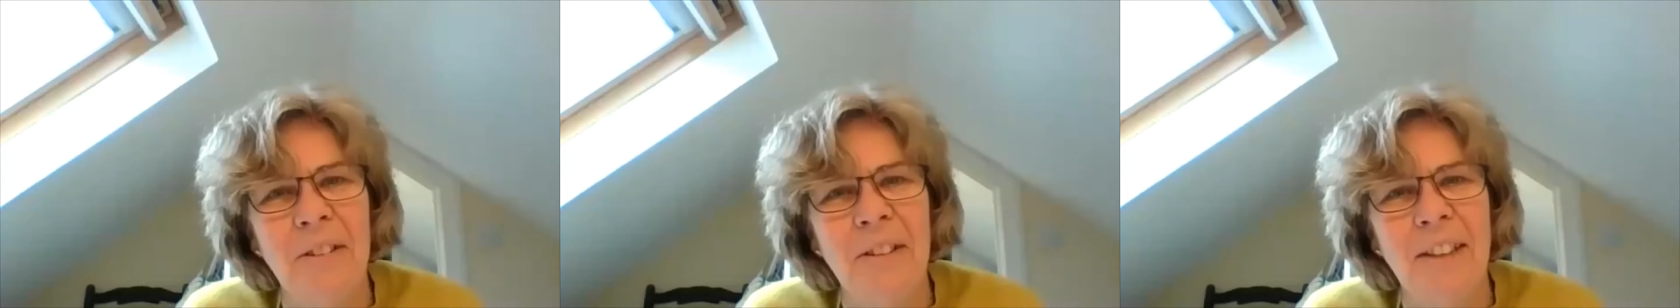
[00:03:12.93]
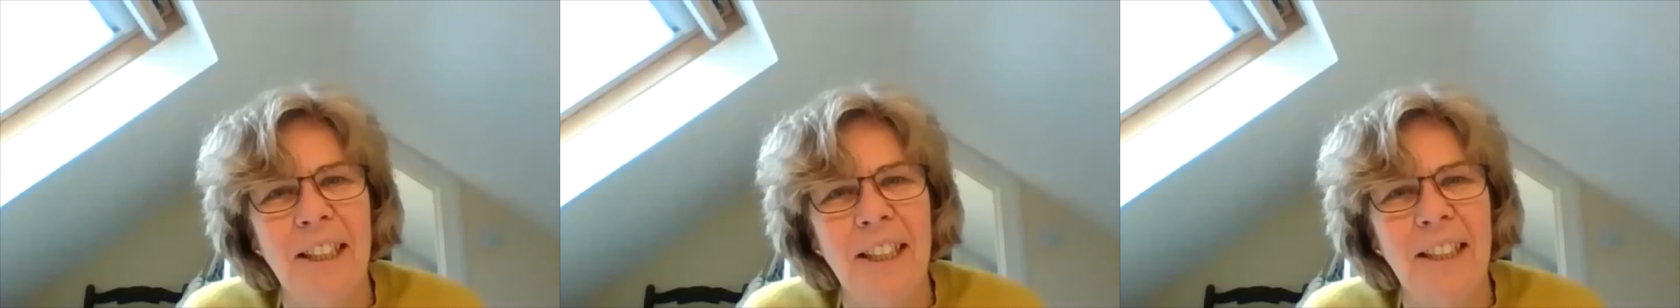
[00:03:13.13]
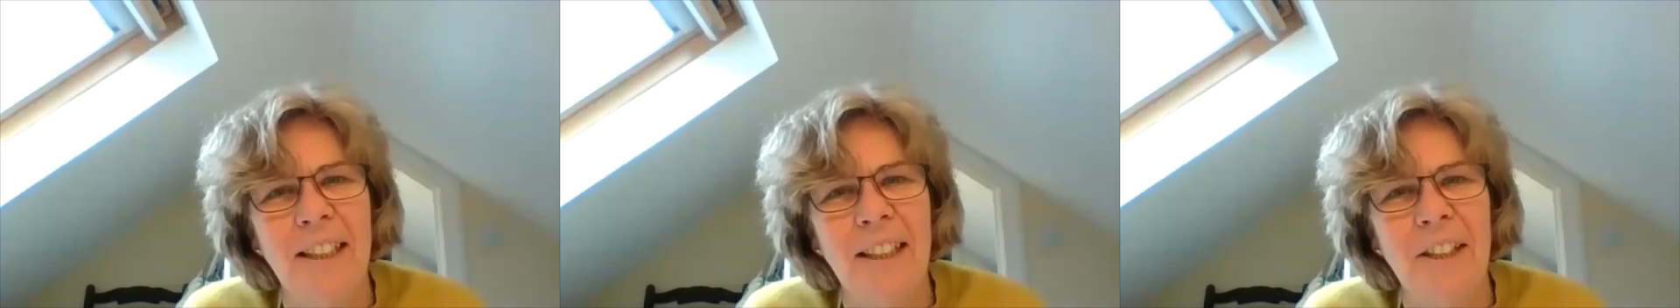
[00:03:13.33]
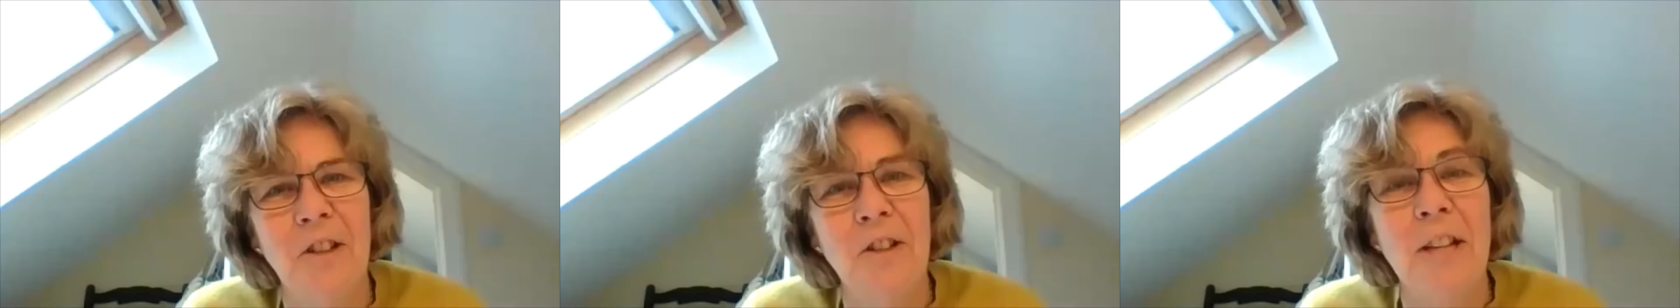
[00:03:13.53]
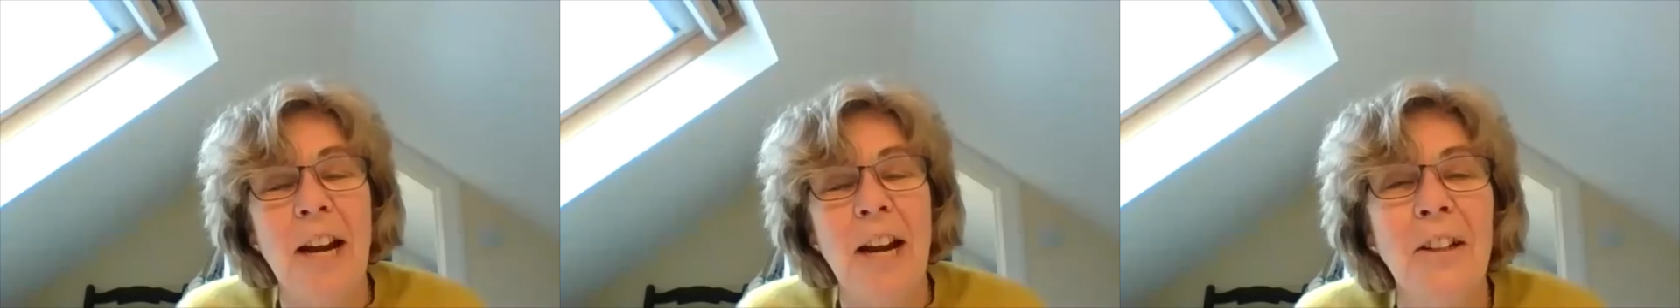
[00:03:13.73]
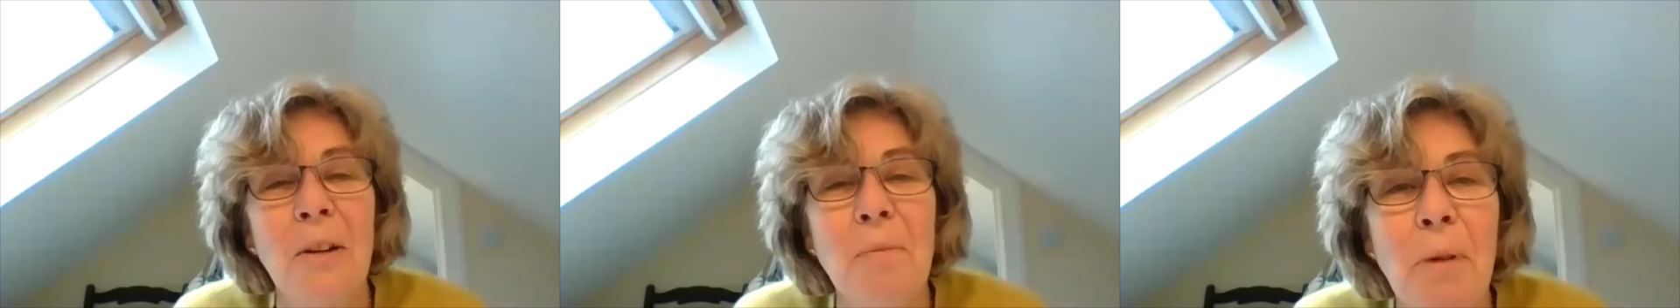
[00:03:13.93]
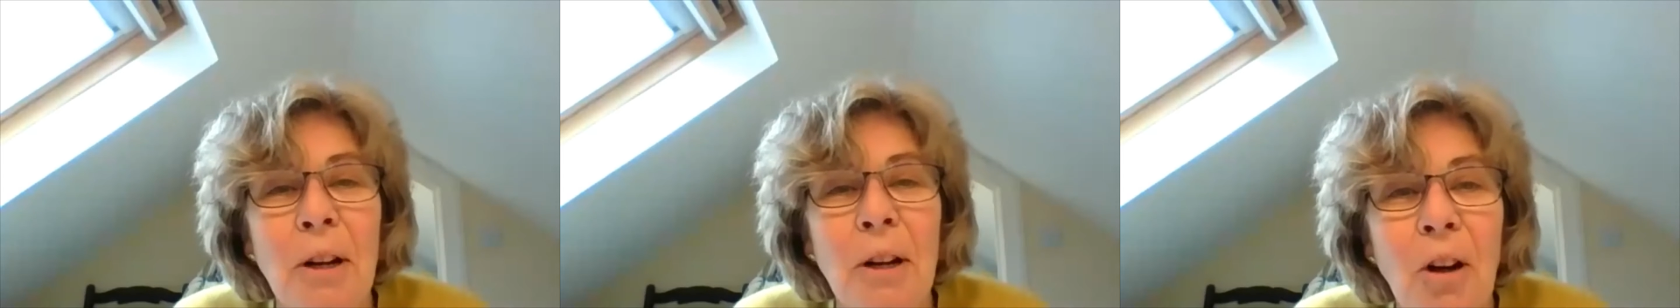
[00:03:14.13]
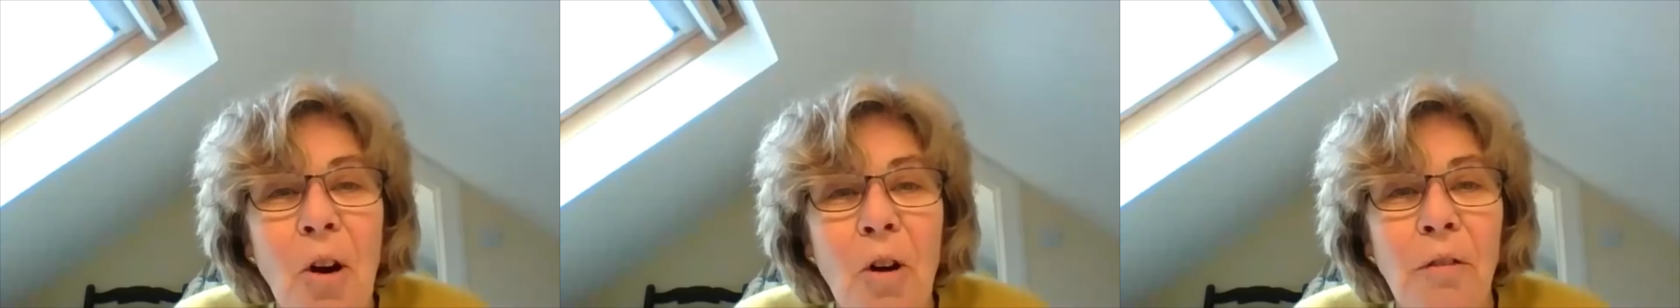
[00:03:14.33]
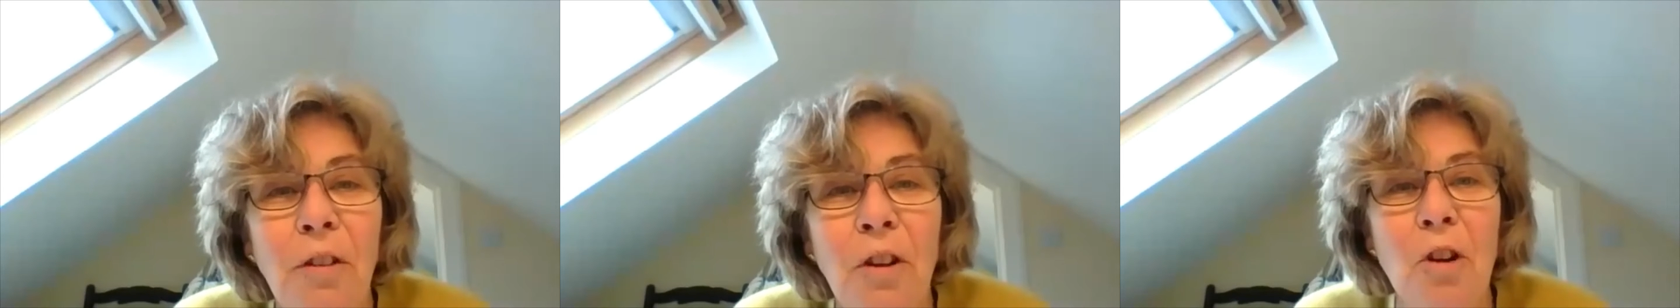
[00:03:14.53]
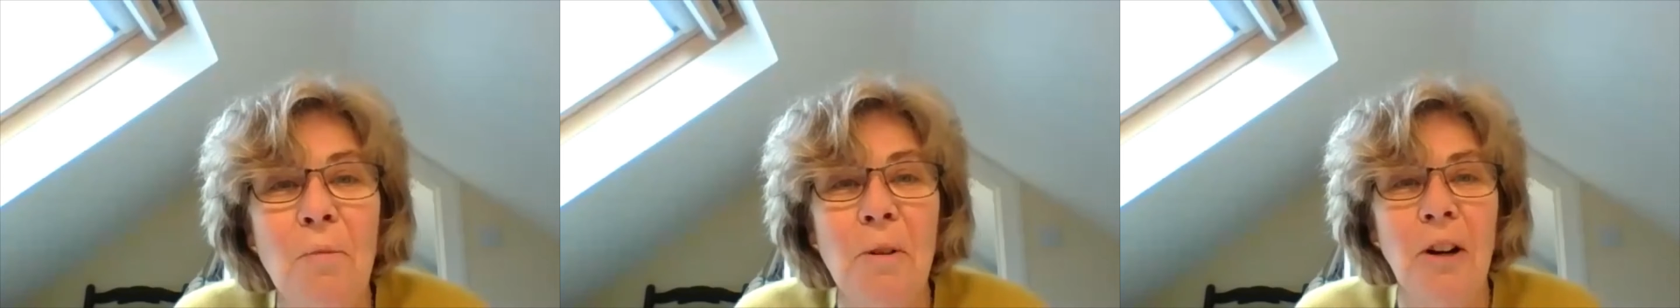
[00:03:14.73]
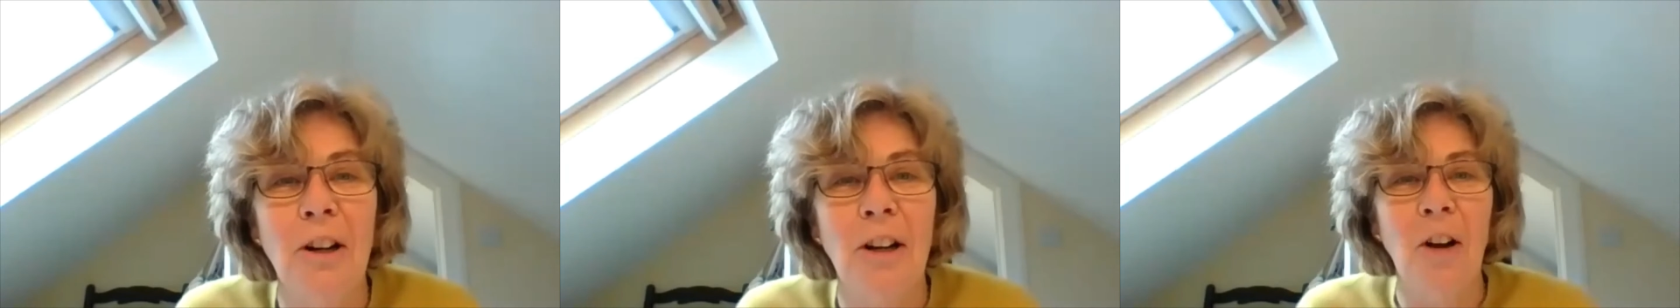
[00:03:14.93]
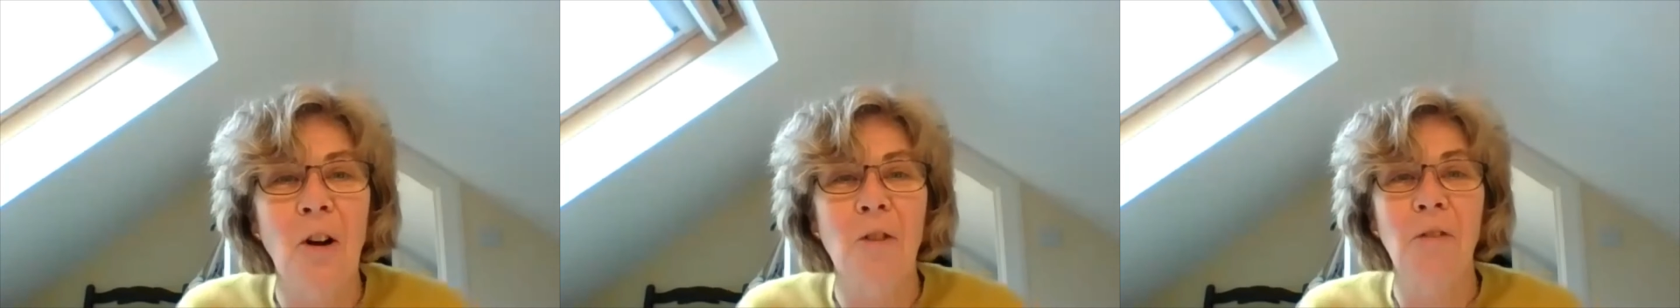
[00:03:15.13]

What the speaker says: Yeah, and you certainly bring a lot of humour and a lot